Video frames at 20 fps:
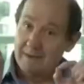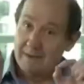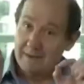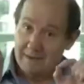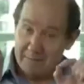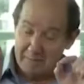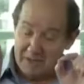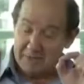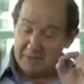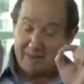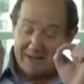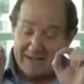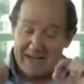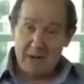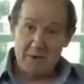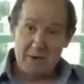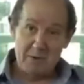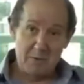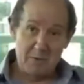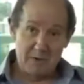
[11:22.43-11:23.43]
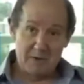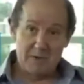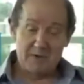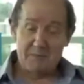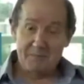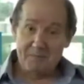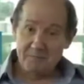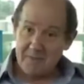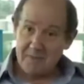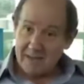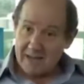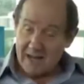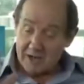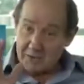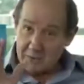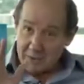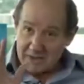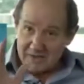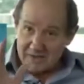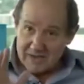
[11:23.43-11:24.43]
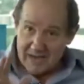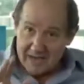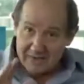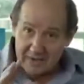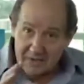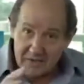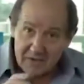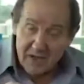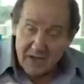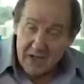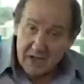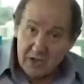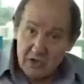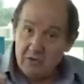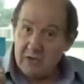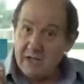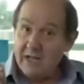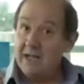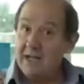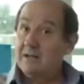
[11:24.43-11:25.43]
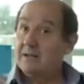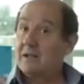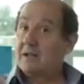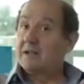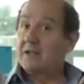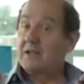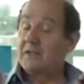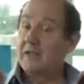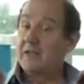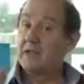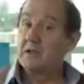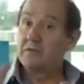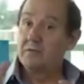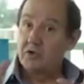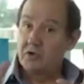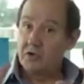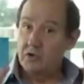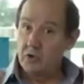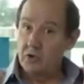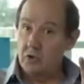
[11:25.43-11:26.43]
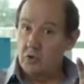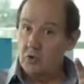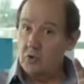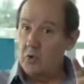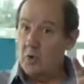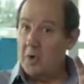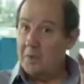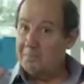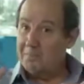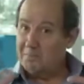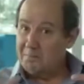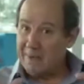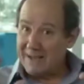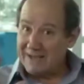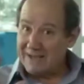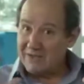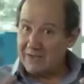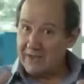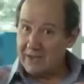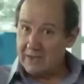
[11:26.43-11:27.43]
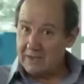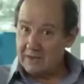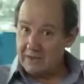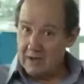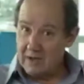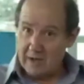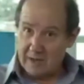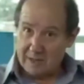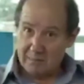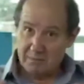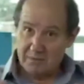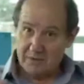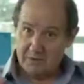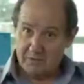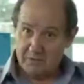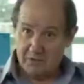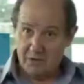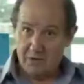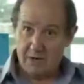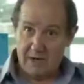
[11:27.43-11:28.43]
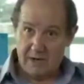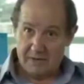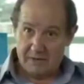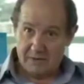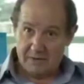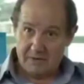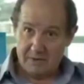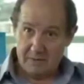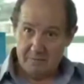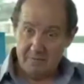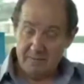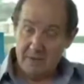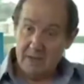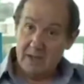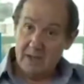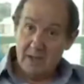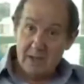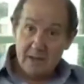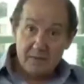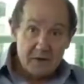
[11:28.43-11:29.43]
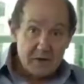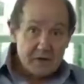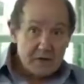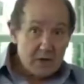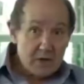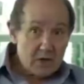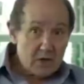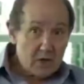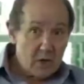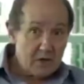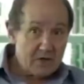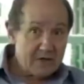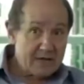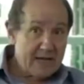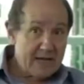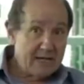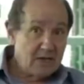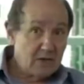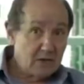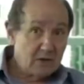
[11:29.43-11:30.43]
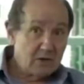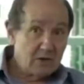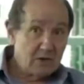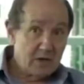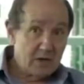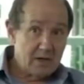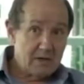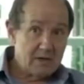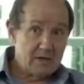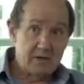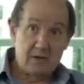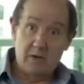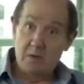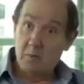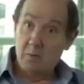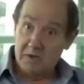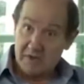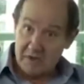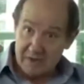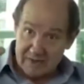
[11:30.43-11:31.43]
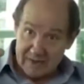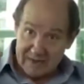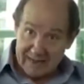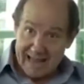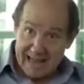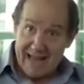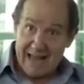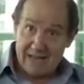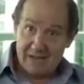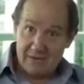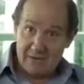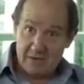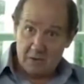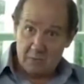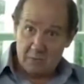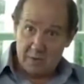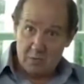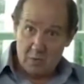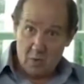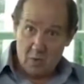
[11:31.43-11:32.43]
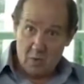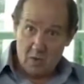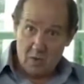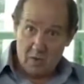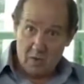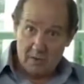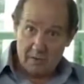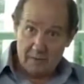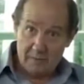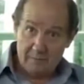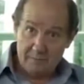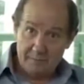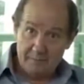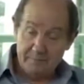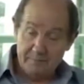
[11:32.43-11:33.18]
Let me explain how it works. Now, to understand this, you need to think of two basic types of crust. There's continental crust, which is the land that we walk on,